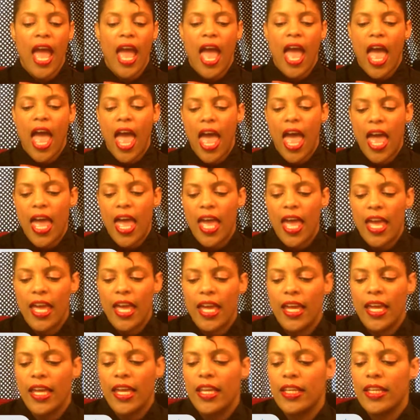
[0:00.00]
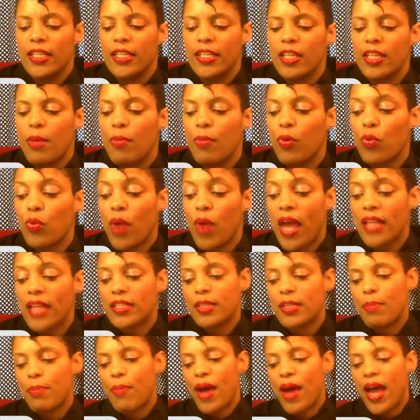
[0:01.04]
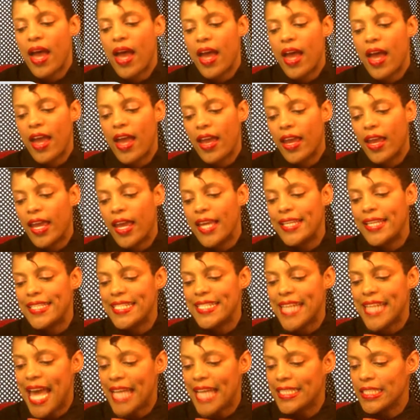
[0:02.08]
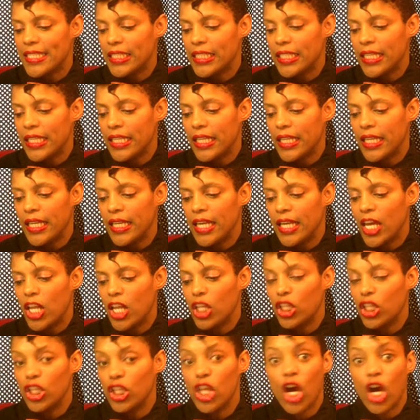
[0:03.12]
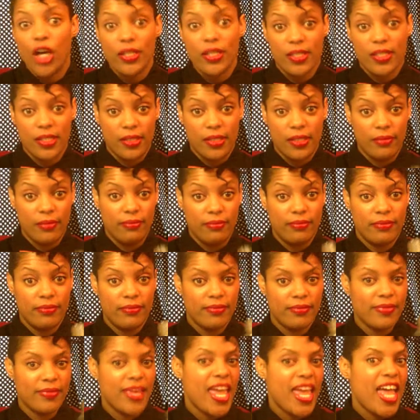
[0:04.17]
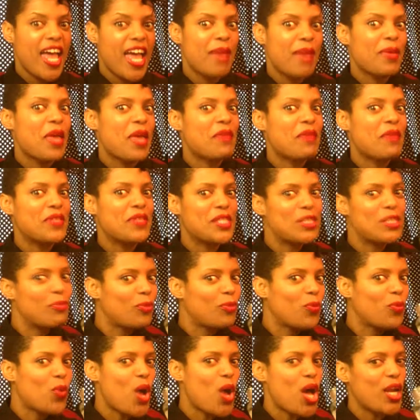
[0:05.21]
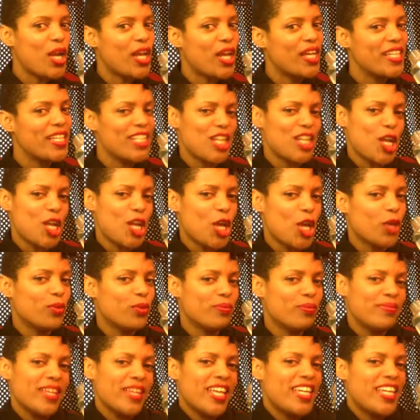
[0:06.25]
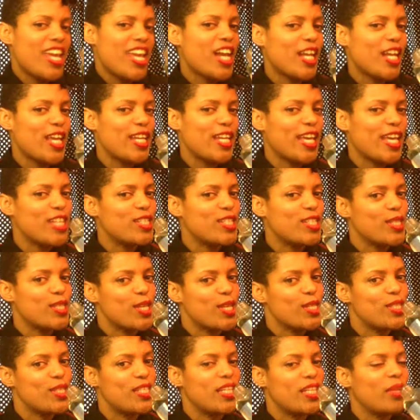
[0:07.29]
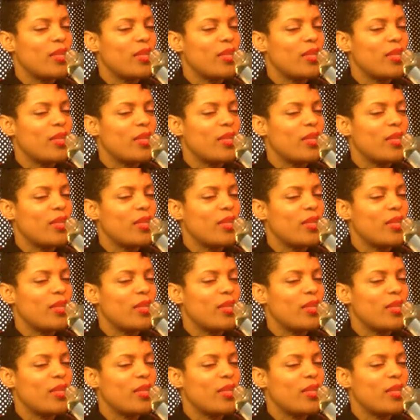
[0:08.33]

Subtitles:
and barrette by Natalie Larson. We have a sip of water, you know, a young lady gets thirsty.